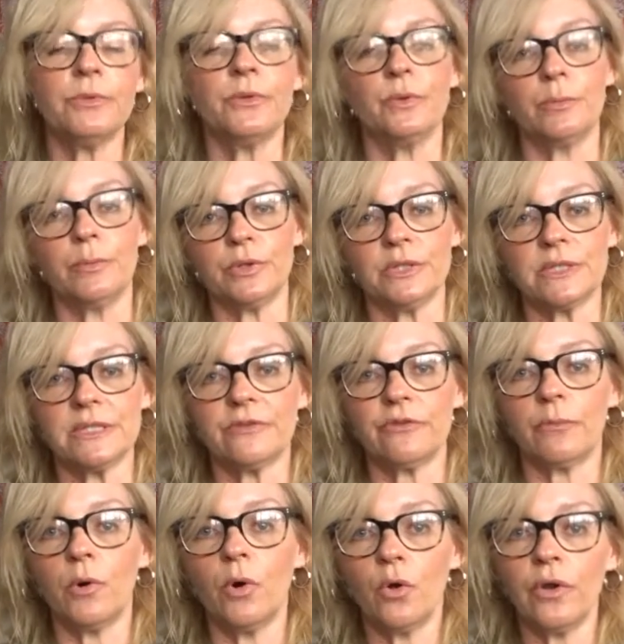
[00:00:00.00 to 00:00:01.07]
You would put a
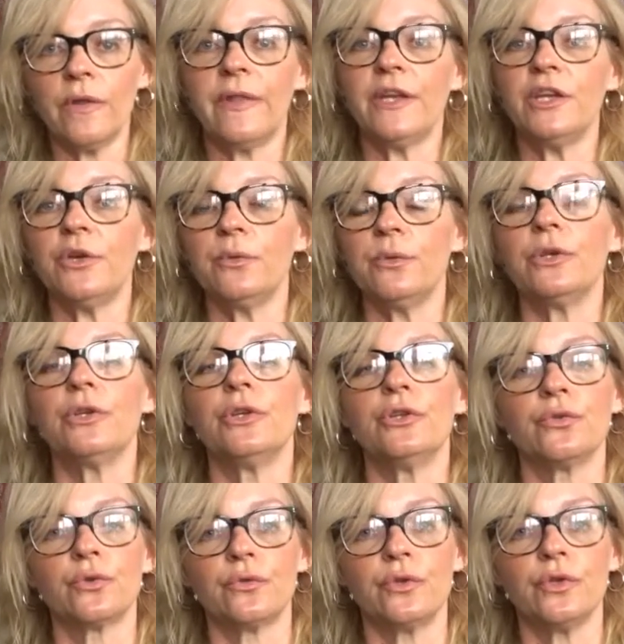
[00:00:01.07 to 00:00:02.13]
serum on and then you would
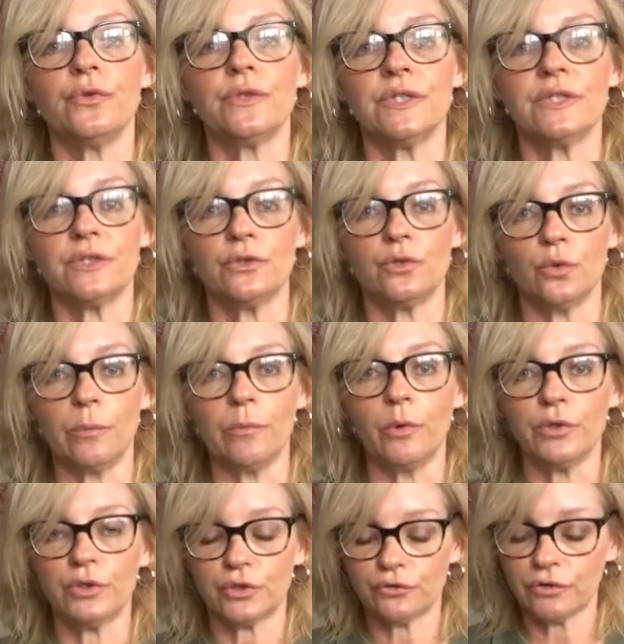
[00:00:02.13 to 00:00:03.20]
sort of use this as your
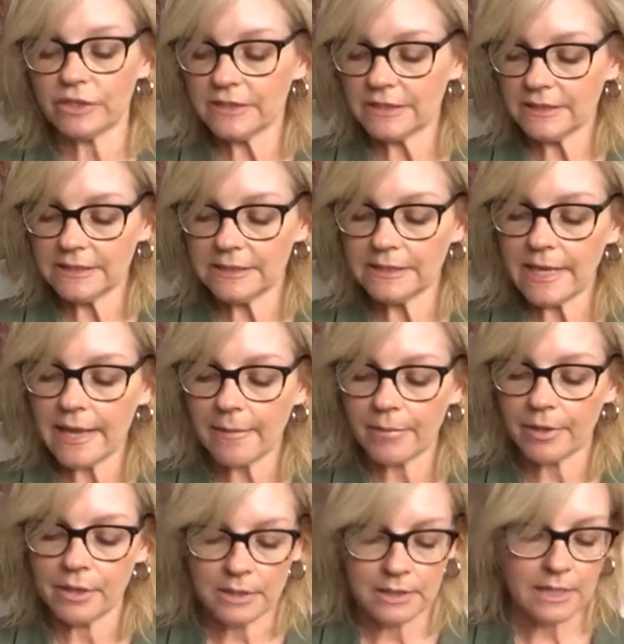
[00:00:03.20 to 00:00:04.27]
moisturising step.